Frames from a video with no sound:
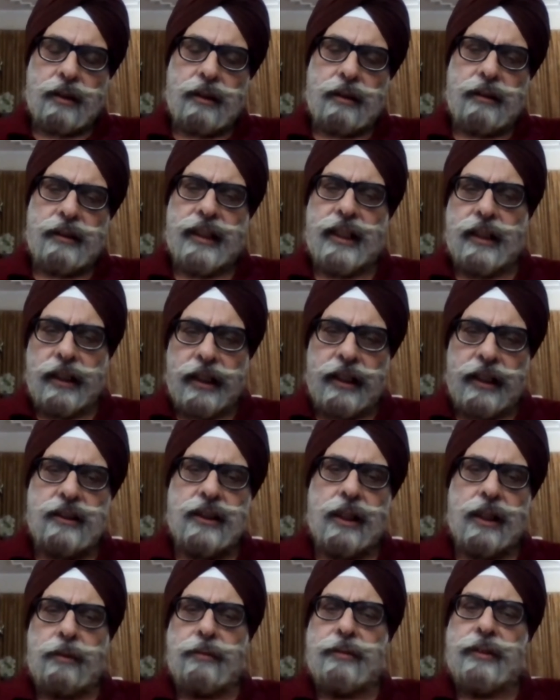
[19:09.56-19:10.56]
they'll eat
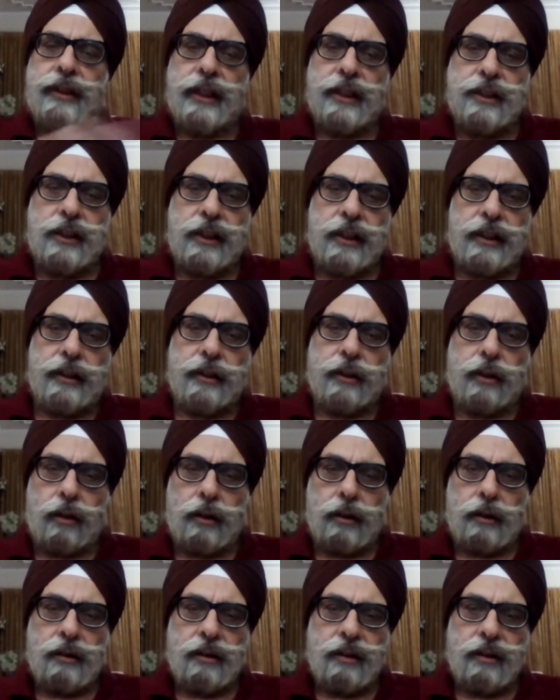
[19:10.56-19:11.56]
some of it and share it
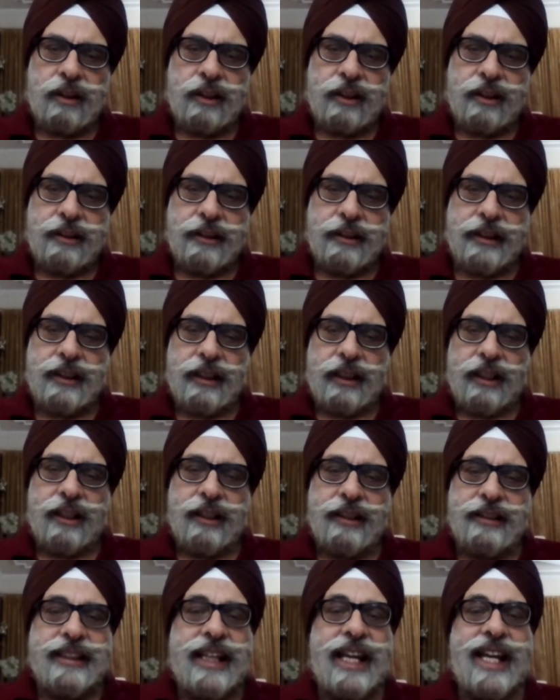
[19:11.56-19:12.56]
all.
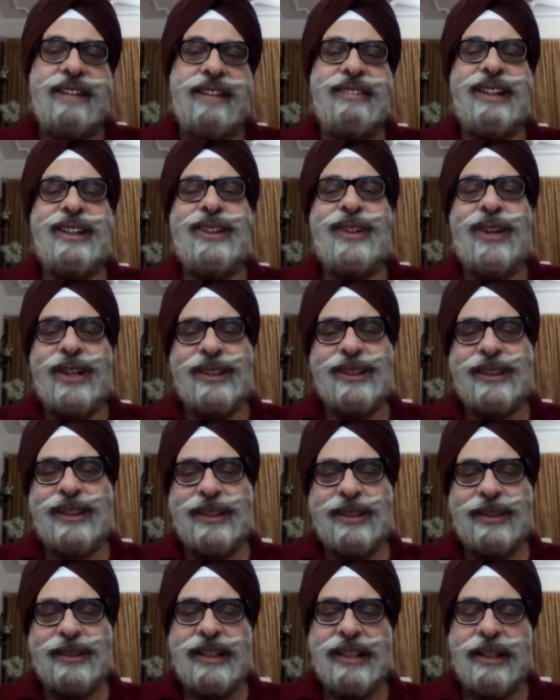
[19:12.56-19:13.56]
They will not
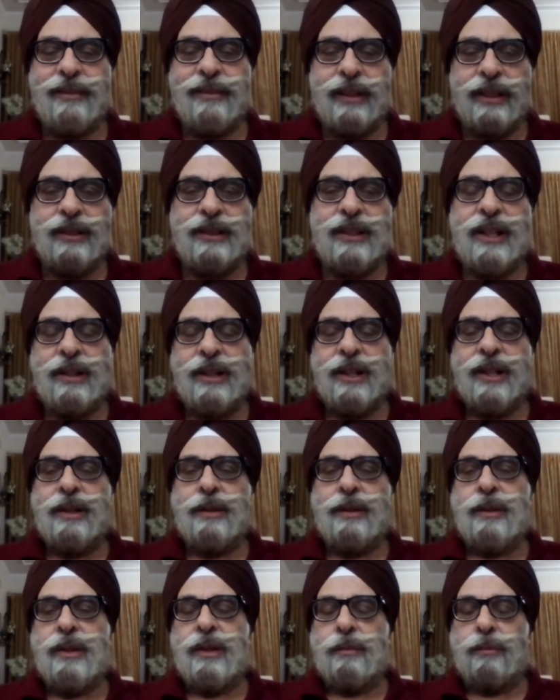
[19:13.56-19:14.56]
even
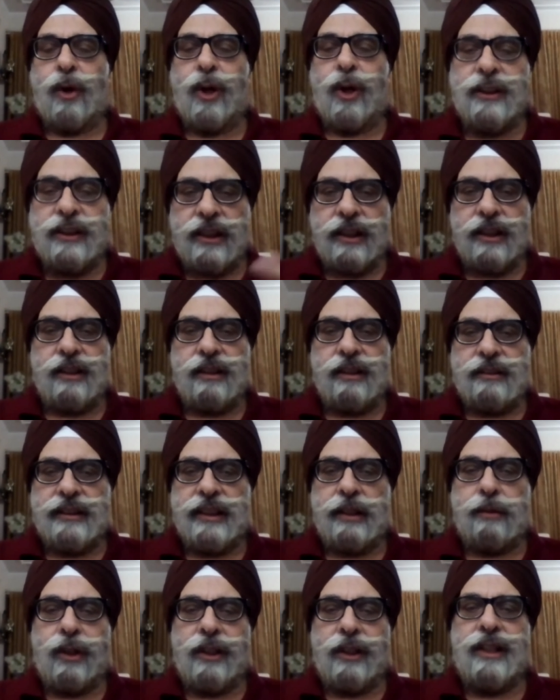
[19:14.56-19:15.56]
bother,
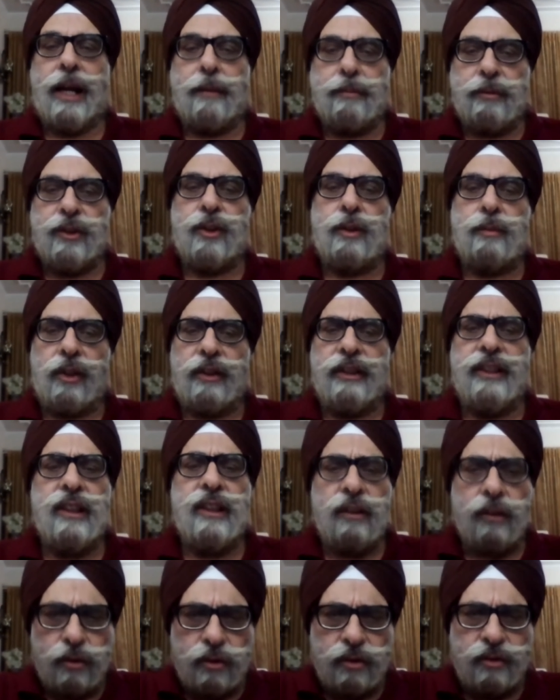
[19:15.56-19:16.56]
okay, what will happen tomorrow. The
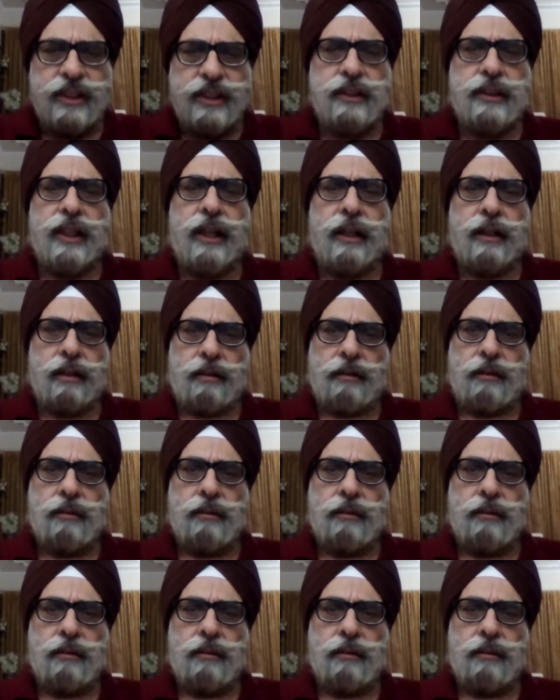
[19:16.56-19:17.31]
Guru is there.